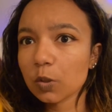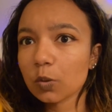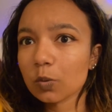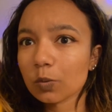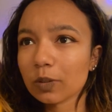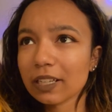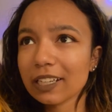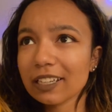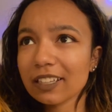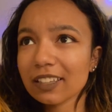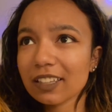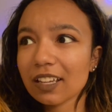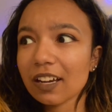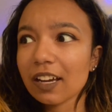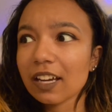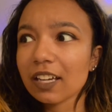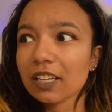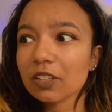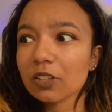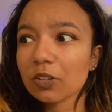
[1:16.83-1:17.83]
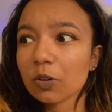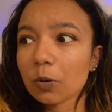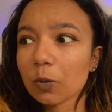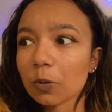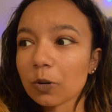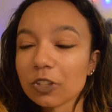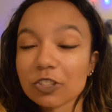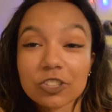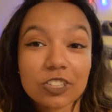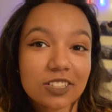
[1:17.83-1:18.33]
Green Light
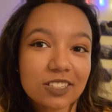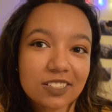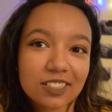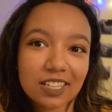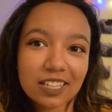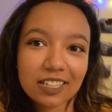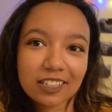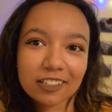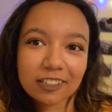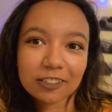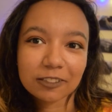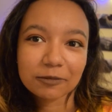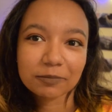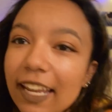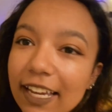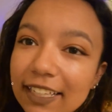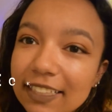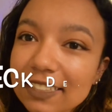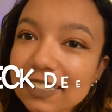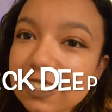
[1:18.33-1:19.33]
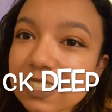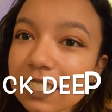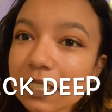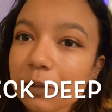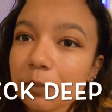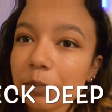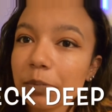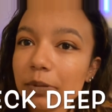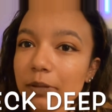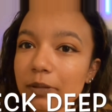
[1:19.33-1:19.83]
or Just Saying. Neck Deep.